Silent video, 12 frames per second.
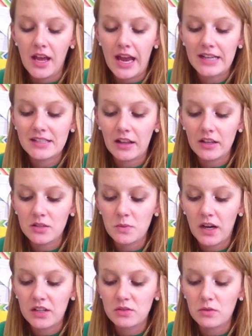As Alex
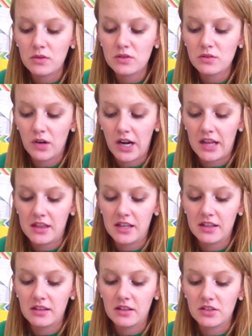walks through the store, I
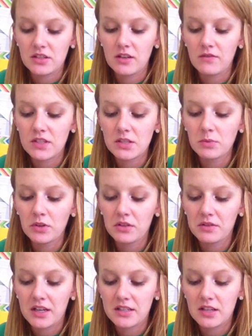think that there's an invisible
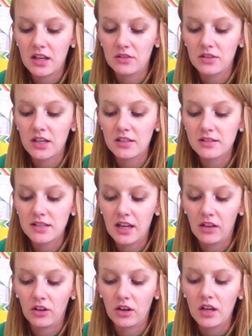thread tethering us
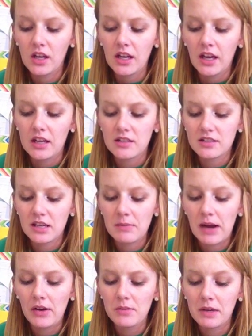together, and
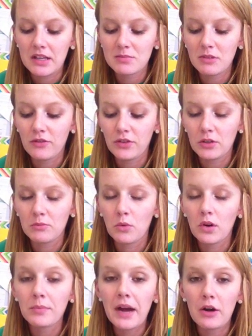somehow it makes me feel
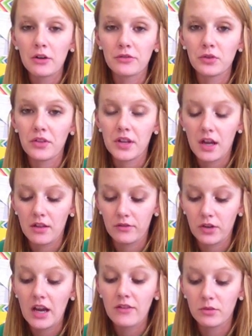more powerful than
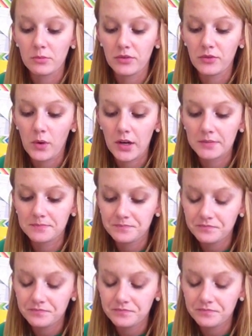ever before.